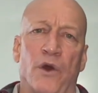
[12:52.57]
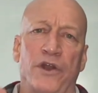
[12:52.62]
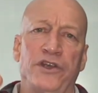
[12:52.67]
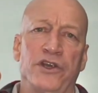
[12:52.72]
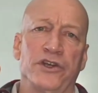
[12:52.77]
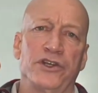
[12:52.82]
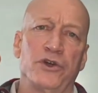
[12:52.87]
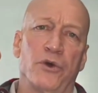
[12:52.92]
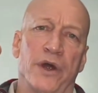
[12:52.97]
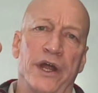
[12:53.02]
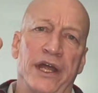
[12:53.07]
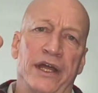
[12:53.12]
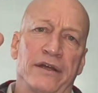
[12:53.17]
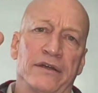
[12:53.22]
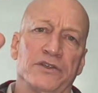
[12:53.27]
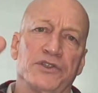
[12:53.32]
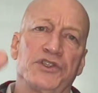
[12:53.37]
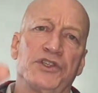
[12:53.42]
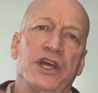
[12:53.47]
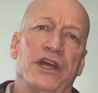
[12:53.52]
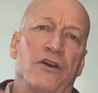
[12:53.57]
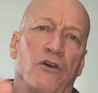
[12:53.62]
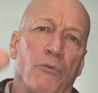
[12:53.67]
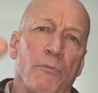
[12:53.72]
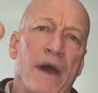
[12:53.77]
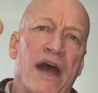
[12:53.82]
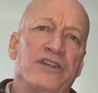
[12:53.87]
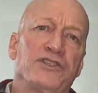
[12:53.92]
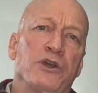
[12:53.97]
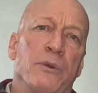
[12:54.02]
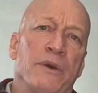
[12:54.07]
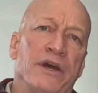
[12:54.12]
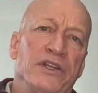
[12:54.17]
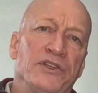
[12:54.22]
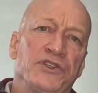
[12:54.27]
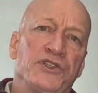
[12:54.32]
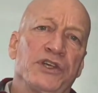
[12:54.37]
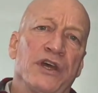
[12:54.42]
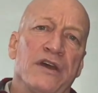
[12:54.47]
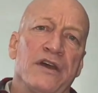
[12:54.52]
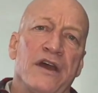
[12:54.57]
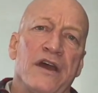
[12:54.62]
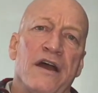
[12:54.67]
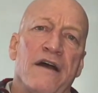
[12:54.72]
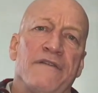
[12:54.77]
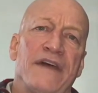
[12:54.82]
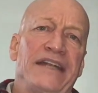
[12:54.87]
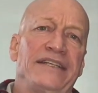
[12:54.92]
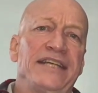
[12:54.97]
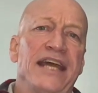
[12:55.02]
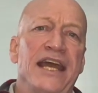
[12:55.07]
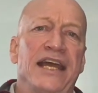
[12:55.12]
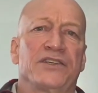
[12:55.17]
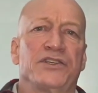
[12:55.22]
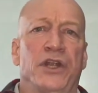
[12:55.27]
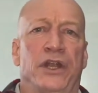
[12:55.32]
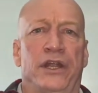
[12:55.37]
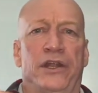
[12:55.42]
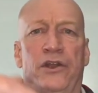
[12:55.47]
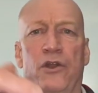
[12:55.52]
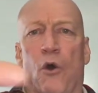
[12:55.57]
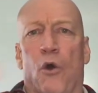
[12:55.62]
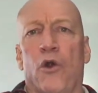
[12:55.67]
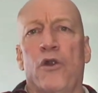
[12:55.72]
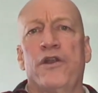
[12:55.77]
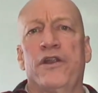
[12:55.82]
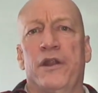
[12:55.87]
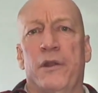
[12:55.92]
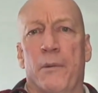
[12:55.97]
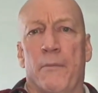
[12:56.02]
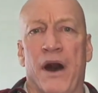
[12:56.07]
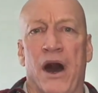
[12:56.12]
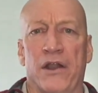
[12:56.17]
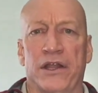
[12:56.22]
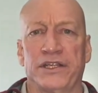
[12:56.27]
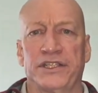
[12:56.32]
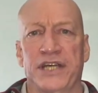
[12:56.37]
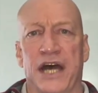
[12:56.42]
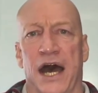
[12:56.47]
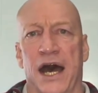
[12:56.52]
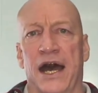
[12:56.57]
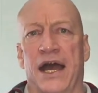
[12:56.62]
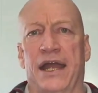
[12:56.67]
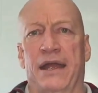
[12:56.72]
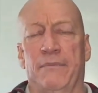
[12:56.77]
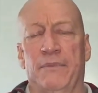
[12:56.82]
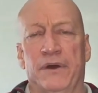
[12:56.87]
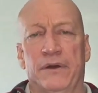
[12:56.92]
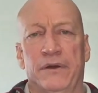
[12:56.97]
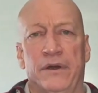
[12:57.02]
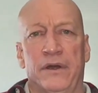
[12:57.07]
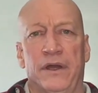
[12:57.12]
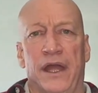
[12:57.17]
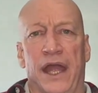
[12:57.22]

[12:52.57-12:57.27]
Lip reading: When you're doing single measurements, that takes an inordinate amount of time.